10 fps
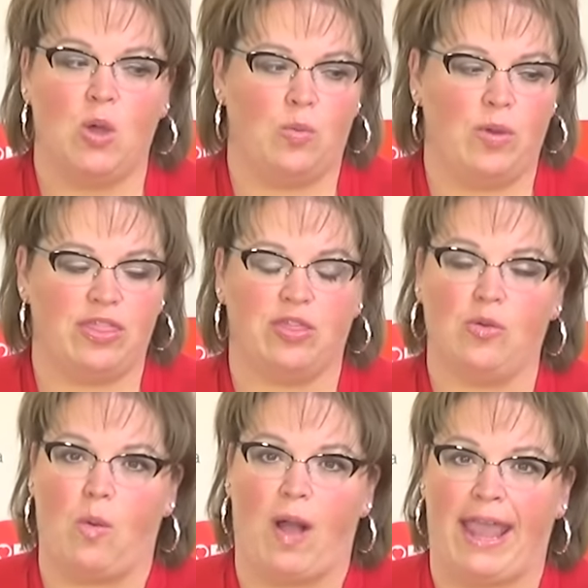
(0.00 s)
with the
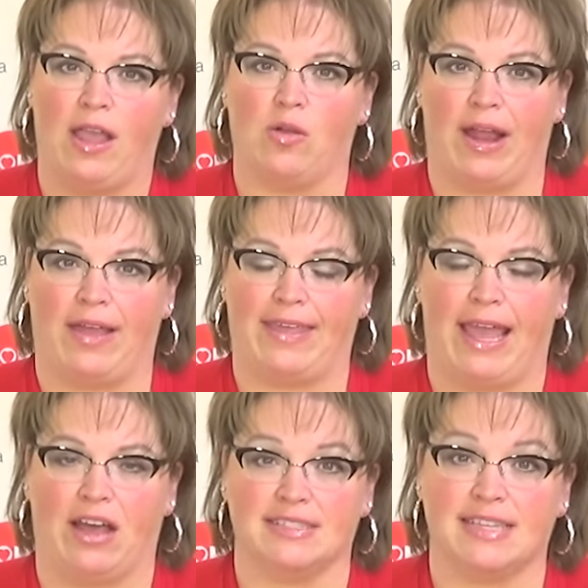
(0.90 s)
white around the
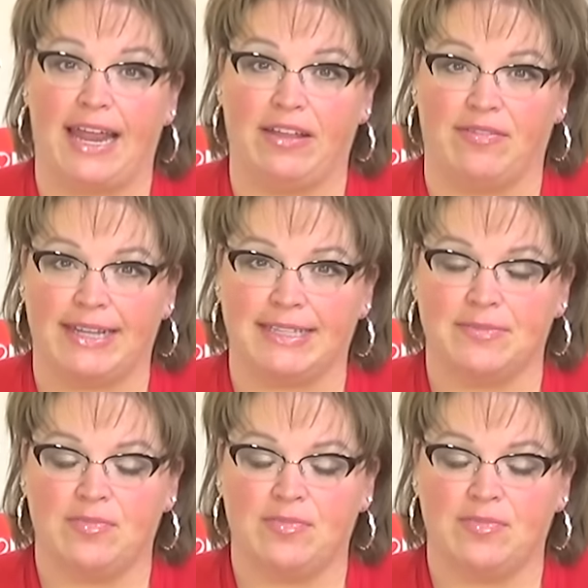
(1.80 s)
outside of it.